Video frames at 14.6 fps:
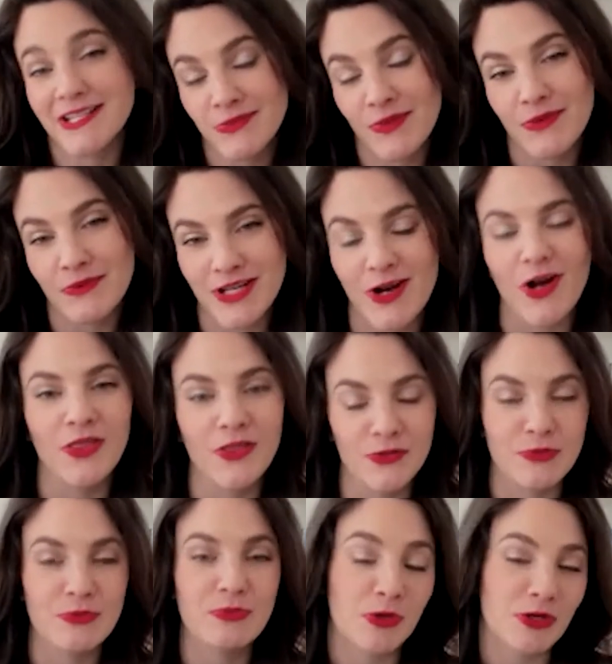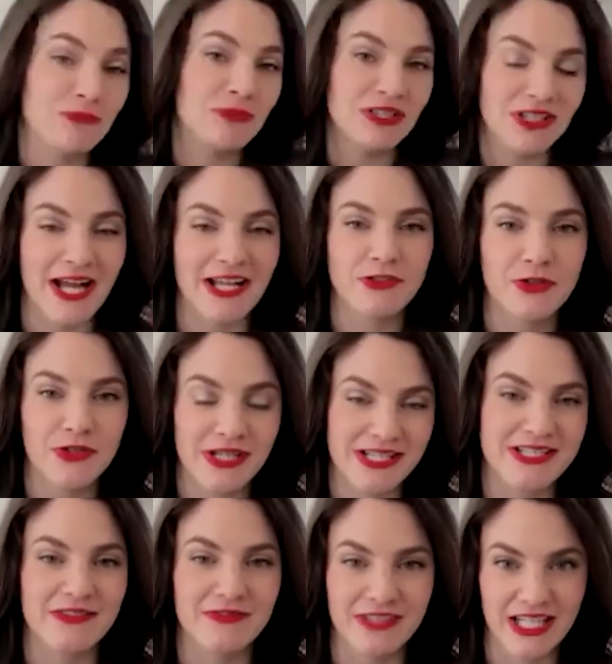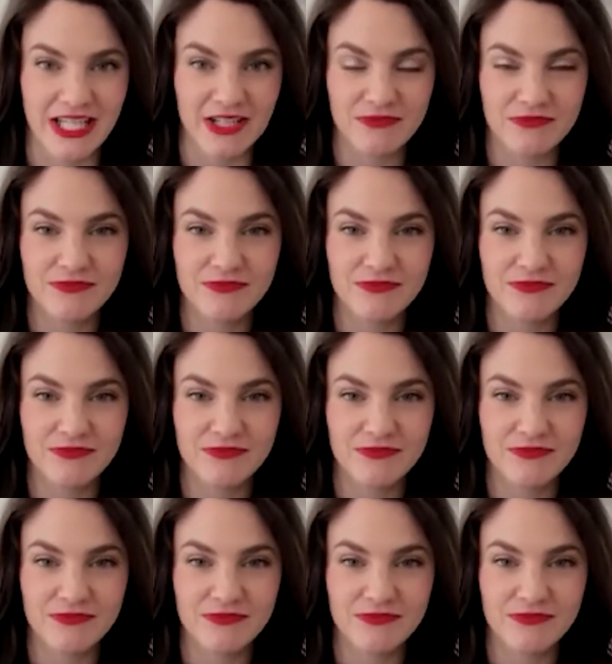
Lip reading: why we call the report Malign Creativity.